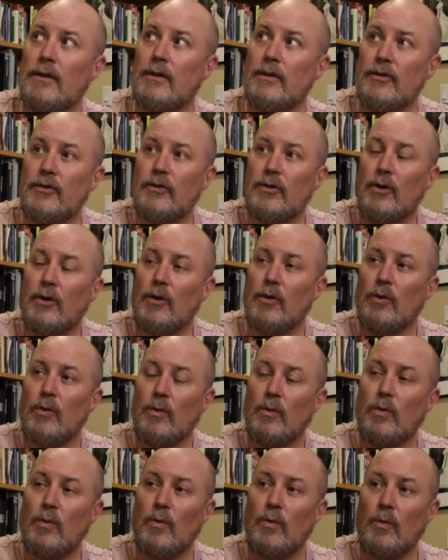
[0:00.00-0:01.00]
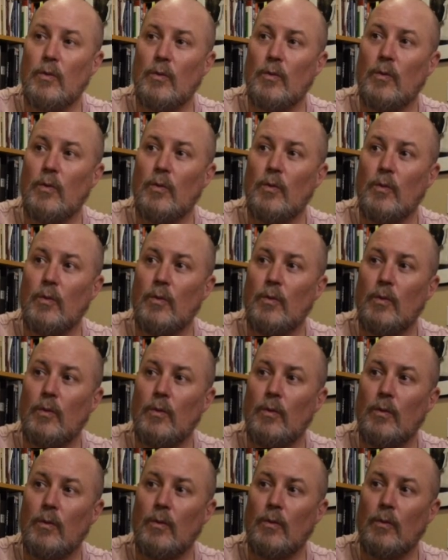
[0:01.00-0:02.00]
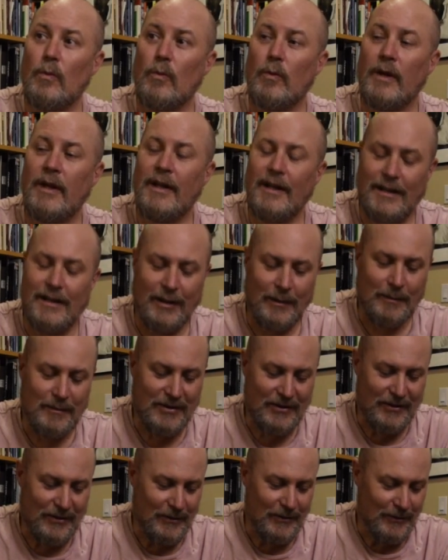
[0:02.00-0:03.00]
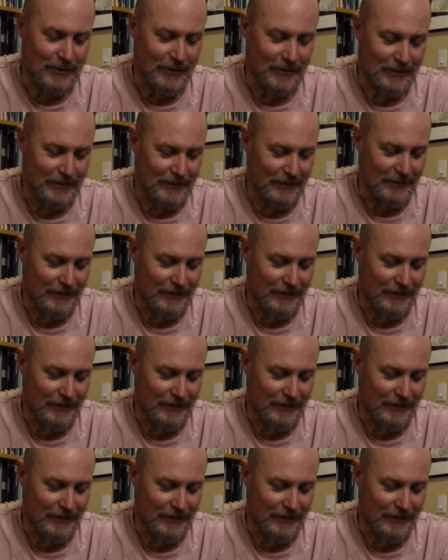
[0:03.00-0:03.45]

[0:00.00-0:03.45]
So, when it comes to